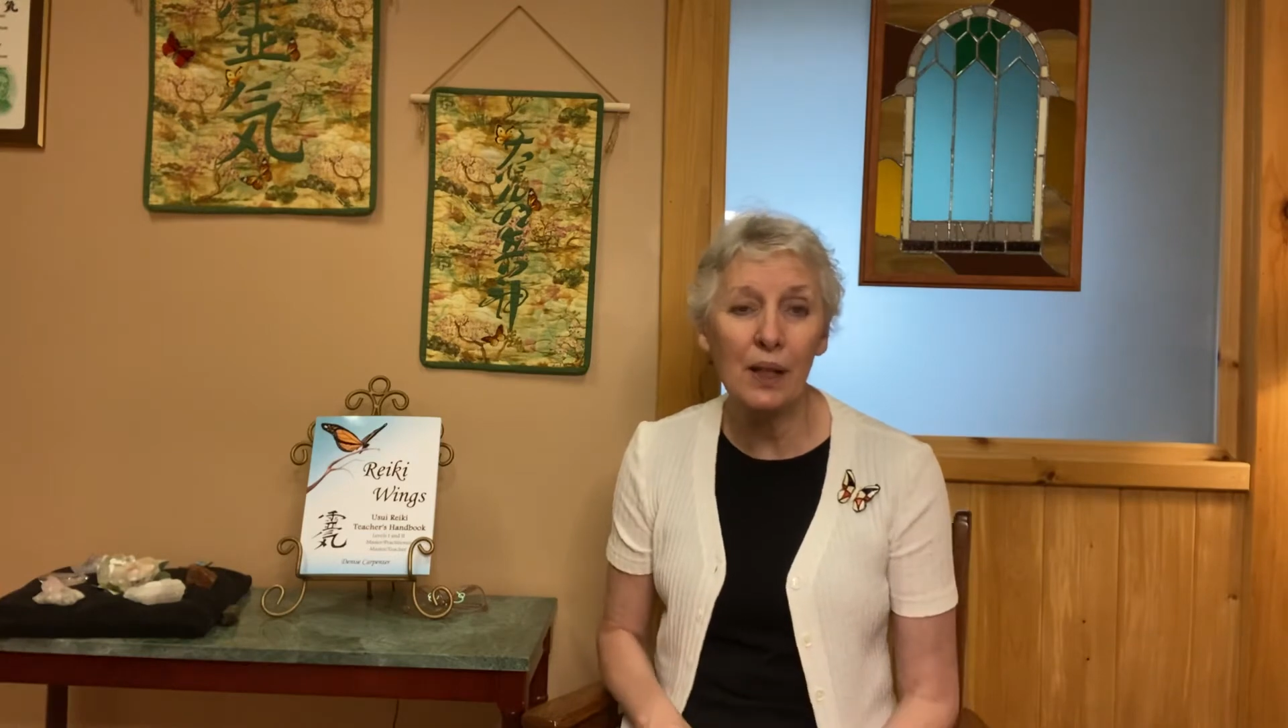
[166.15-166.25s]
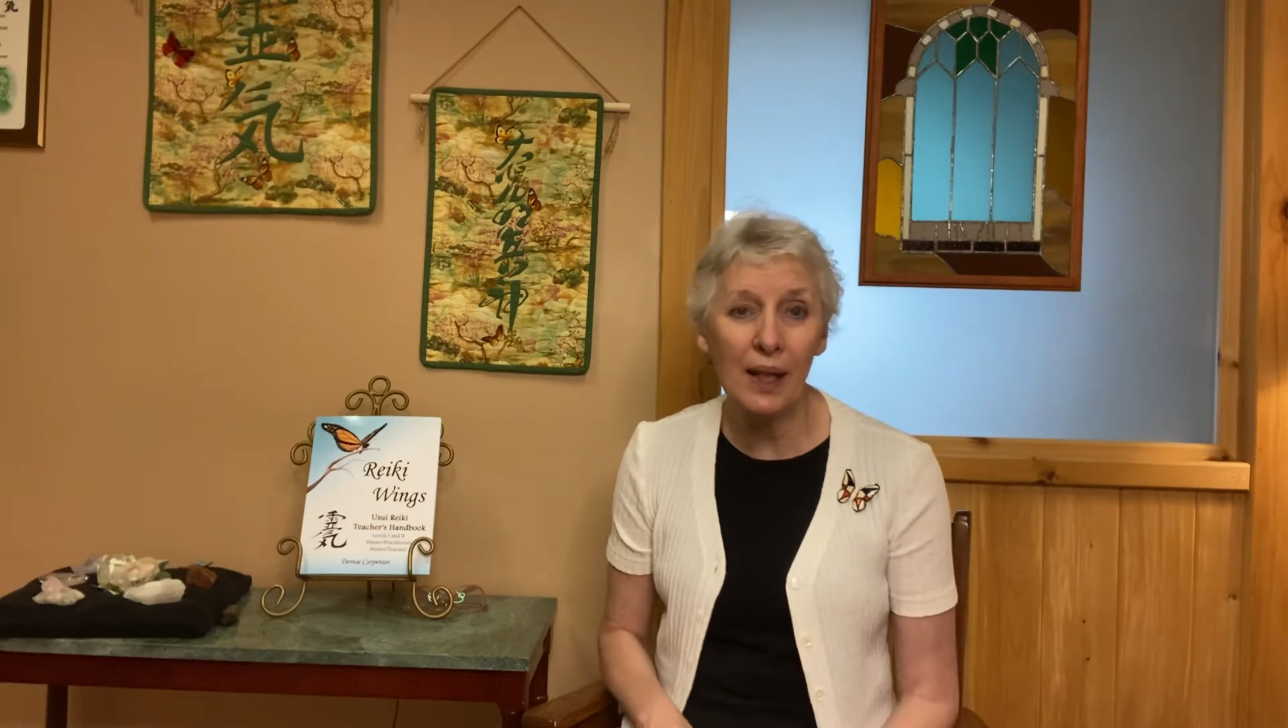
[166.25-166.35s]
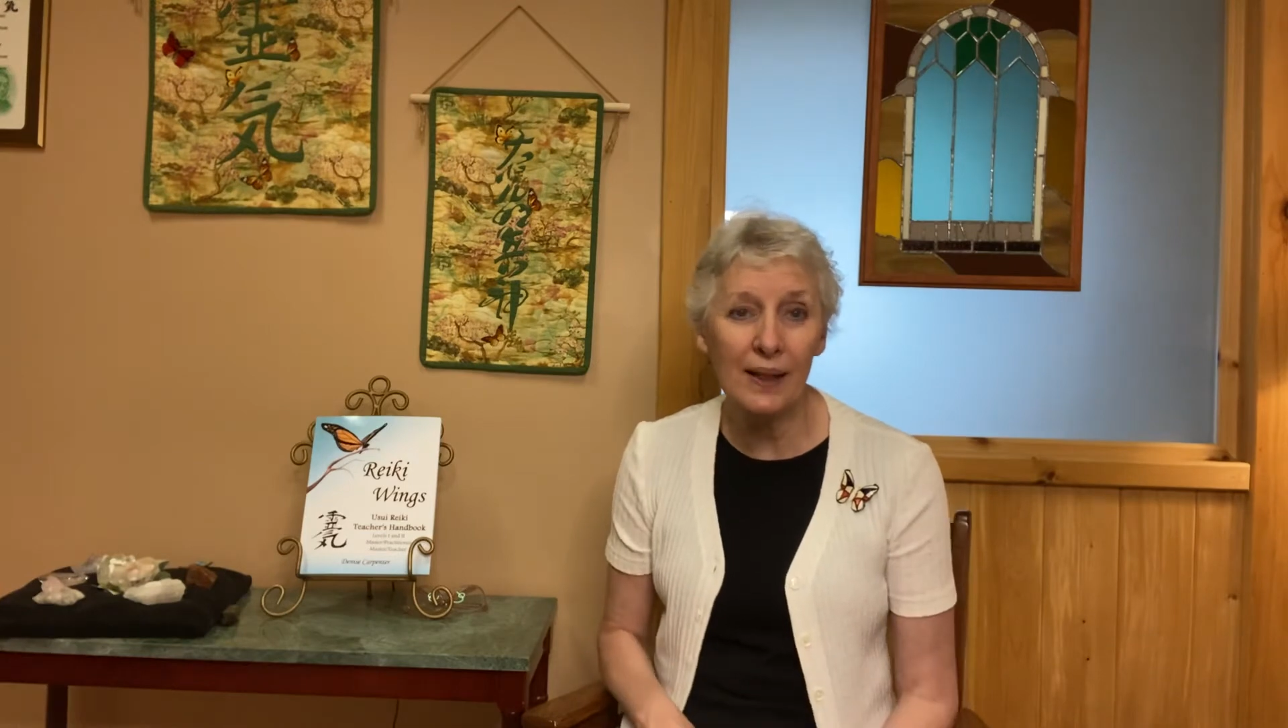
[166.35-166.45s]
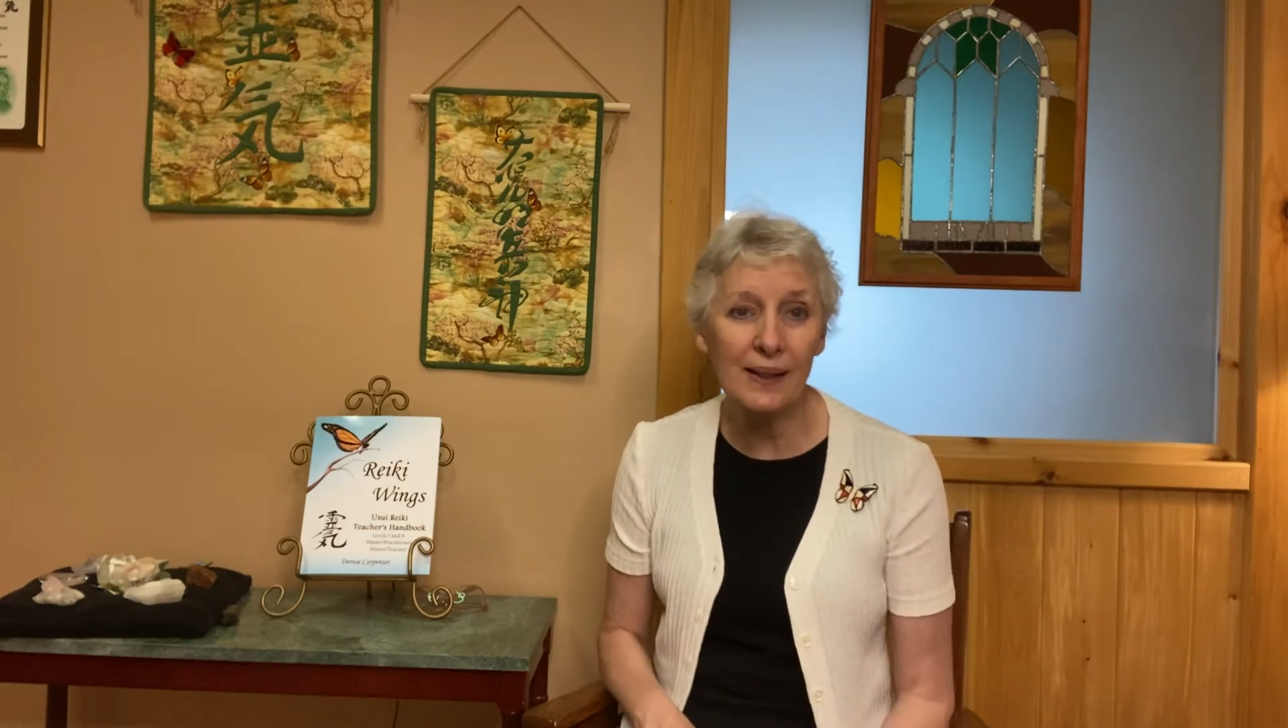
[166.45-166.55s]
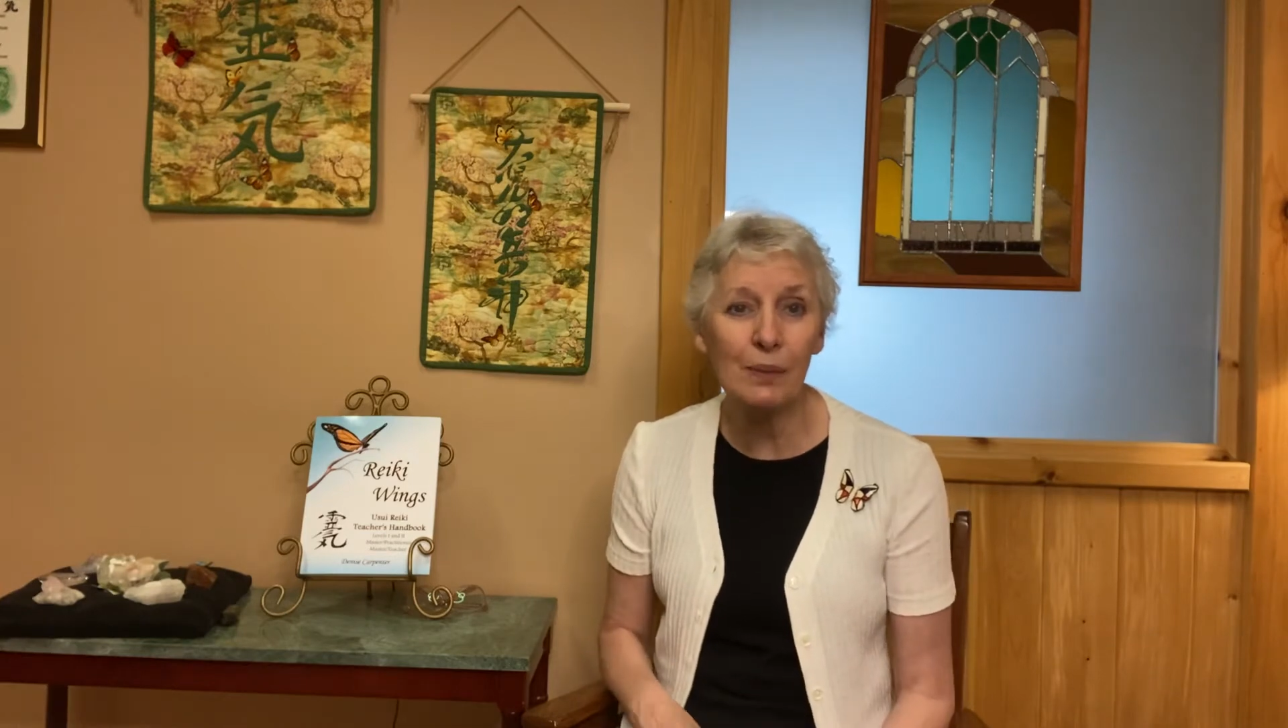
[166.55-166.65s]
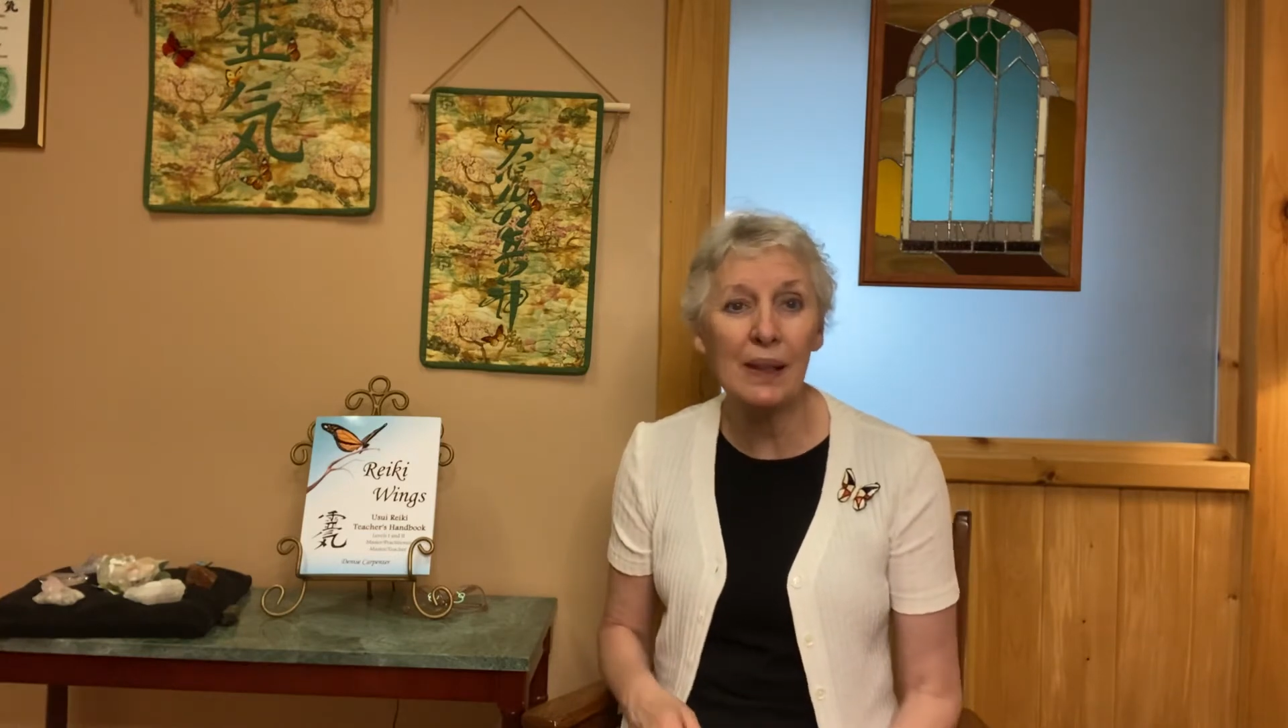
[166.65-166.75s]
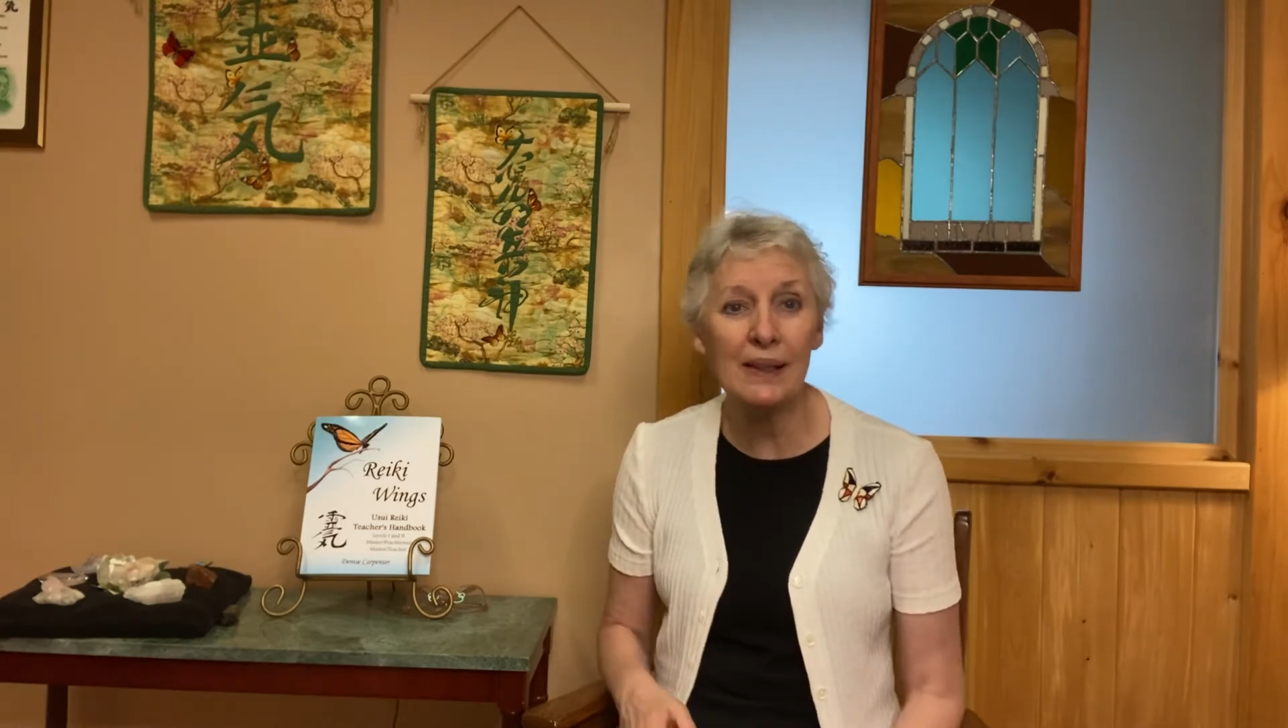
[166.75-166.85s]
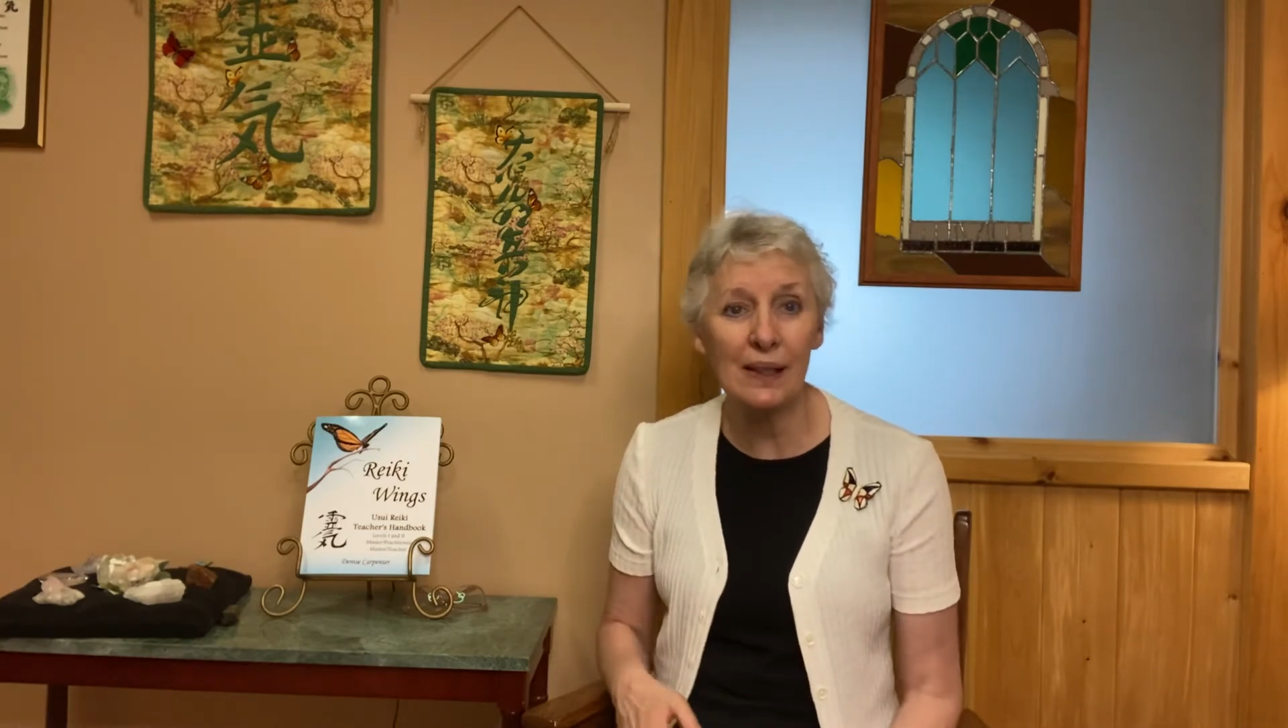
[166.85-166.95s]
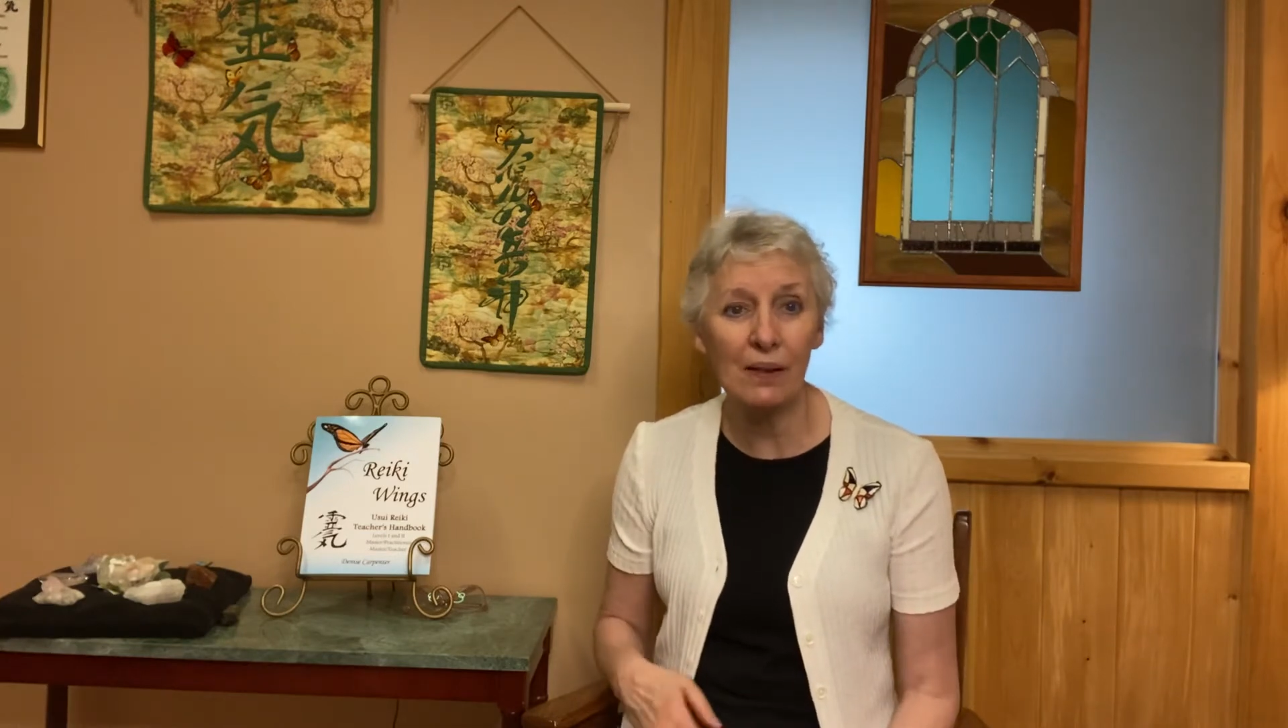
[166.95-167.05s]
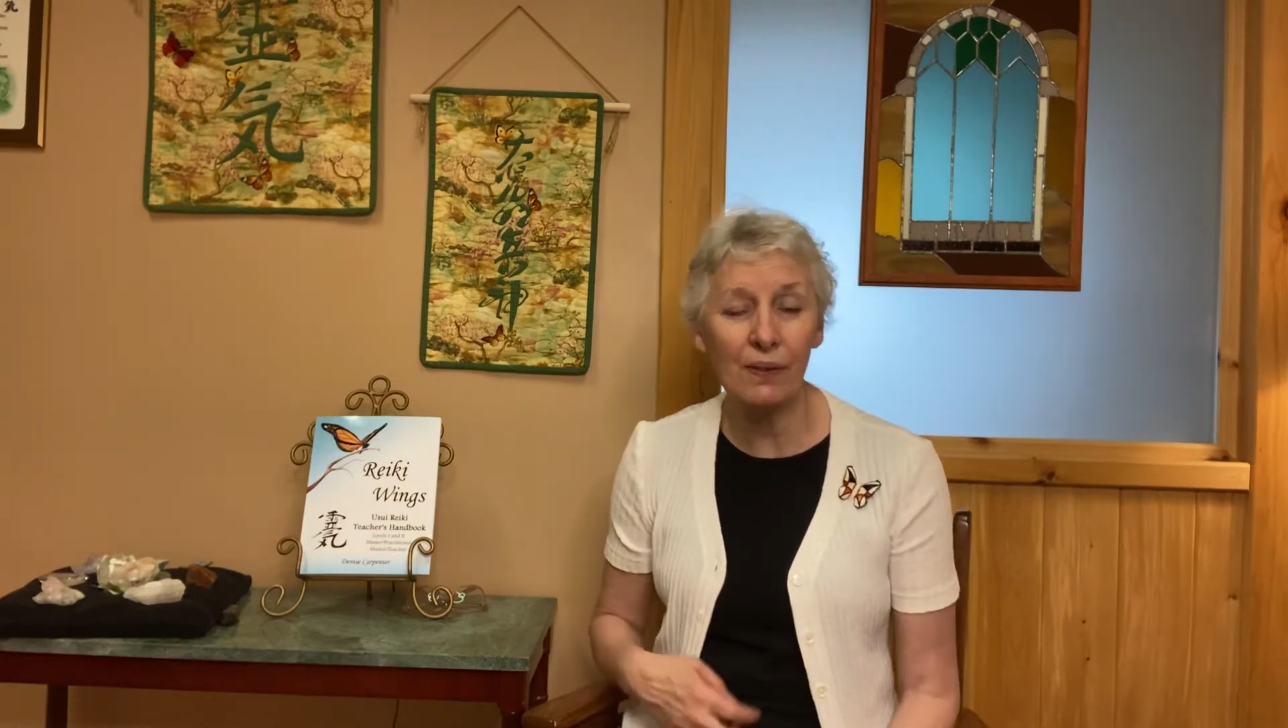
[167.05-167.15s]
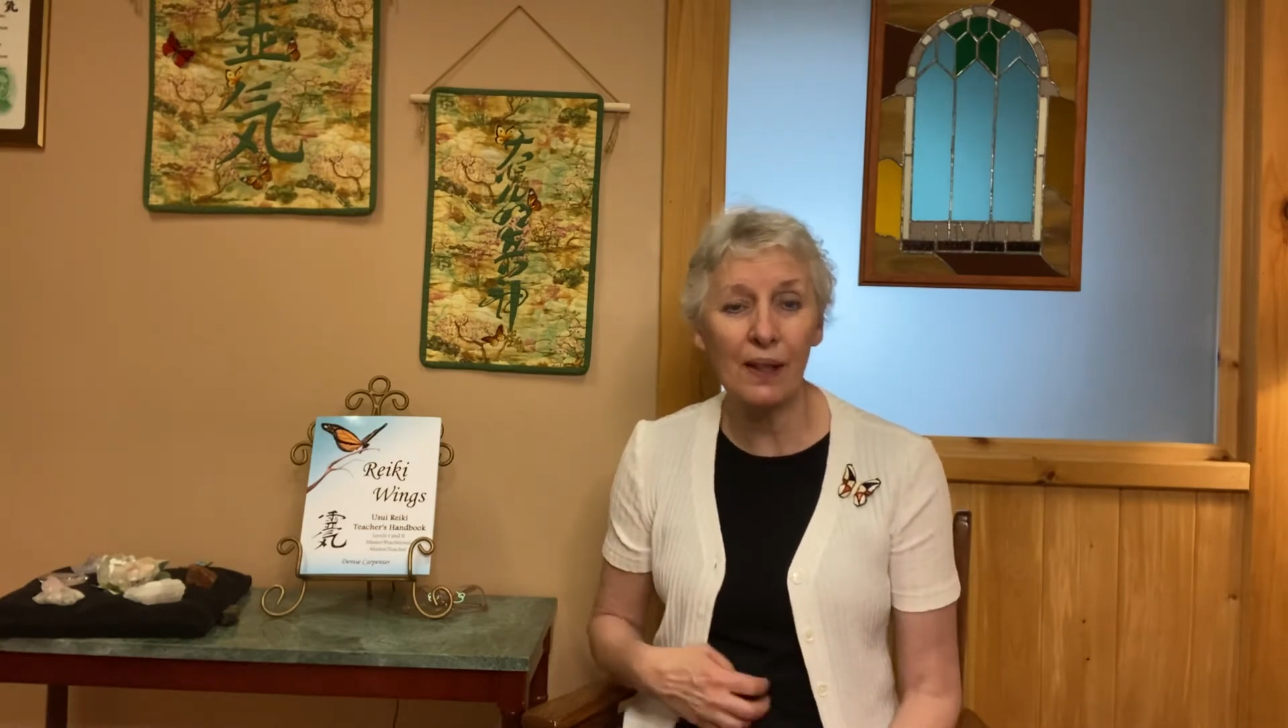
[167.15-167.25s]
ask myself,